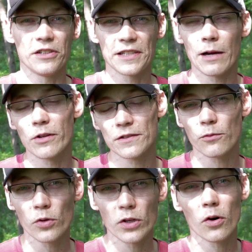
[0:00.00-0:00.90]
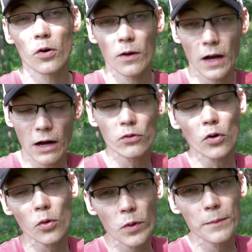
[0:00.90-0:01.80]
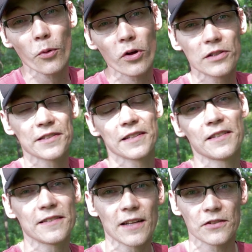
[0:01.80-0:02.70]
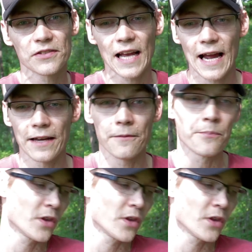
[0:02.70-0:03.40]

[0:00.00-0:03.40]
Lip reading: He's got one of those outdoor wood boilers that sits outside,